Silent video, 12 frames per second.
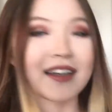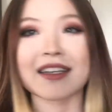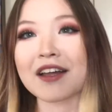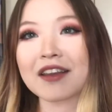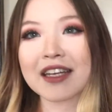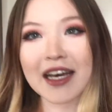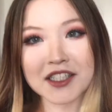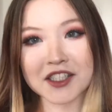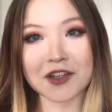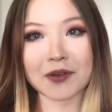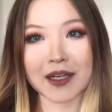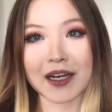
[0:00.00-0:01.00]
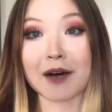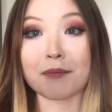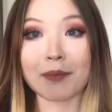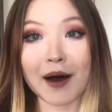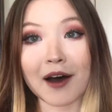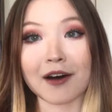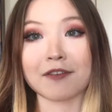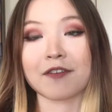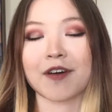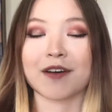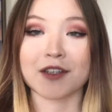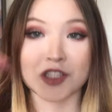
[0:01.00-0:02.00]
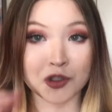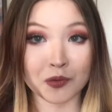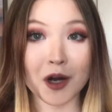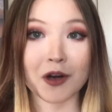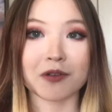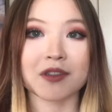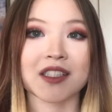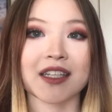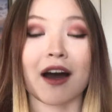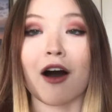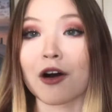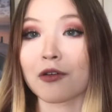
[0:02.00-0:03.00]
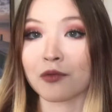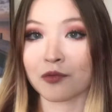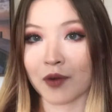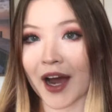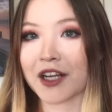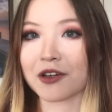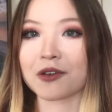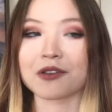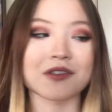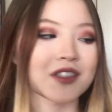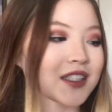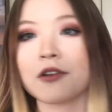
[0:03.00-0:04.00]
Now the next unit above strokes are radicals,